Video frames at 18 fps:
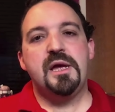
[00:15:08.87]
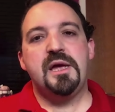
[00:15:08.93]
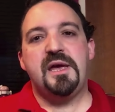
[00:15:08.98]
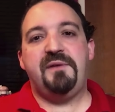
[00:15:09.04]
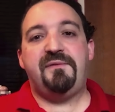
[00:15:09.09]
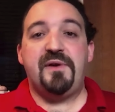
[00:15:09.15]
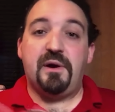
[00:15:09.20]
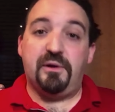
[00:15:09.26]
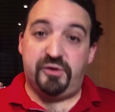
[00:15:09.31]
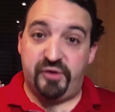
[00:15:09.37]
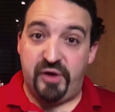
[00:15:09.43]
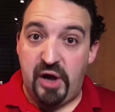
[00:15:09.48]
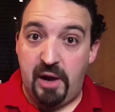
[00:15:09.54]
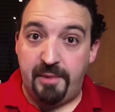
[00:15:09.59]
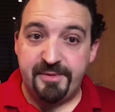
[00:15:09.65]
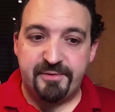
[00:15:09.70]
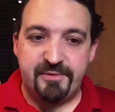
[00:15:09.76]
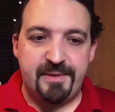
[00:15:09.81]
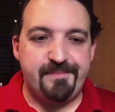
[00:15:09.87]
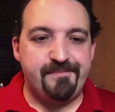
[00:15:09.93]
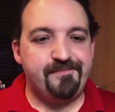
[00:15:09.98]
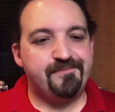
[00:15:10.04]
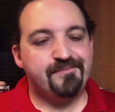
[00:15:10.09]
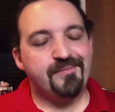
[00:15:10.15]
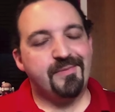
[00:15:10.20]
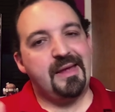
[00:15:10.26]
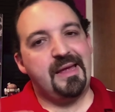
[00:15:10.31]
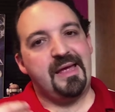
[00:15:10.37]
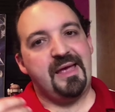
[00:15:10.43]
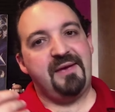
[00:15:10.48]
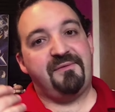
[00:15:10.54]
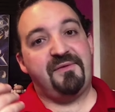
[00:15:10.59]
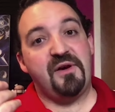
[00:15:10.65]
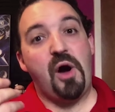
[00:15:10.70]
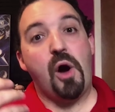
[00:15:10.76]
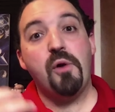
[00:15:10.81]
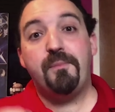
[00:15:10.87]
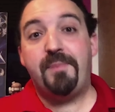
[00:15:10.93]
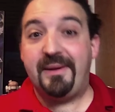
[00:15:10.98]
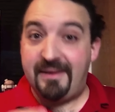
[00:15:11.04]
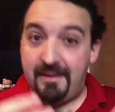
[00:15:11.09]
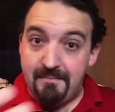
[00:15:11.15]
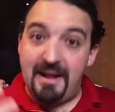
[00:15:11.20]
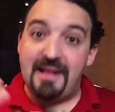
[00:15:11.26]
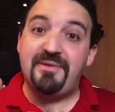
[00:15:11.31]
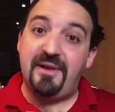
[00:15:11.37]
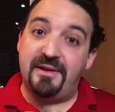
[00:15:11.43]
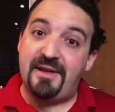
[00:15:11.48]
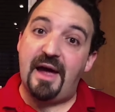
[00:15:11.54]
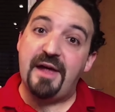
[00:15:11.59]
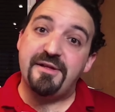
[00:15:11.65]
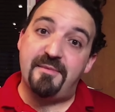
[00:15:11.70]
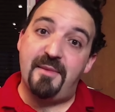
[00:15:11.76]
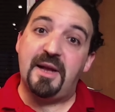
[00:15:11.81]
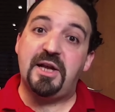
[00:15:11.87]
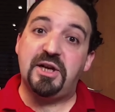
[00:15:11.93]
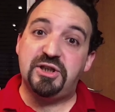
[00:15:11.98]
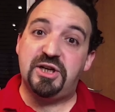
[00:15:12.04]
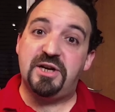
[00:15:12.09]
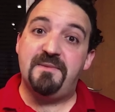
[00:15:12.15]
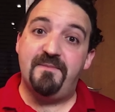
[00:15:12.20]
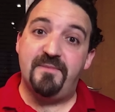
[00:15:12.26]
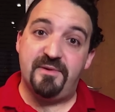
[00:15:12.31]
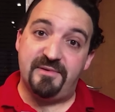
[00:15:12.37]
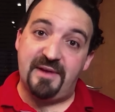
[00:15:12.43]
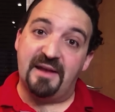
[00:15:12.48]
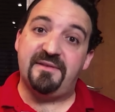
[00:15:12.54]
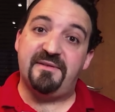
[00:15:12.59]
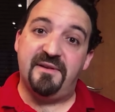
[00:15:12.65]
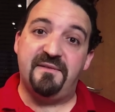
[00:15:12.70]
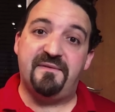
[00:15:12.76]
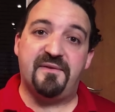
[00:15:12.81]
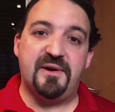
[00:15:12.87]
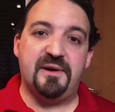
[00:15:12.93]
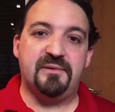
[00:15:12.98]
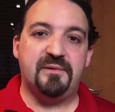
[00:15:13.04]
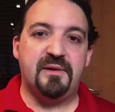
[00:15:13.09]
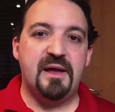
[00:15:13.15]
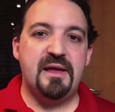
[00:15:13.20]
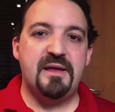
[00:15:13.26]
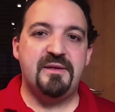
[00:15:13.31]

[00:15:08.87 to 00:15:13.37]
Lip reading: If you go to the home screen, if you open the multitask manager, so that's different.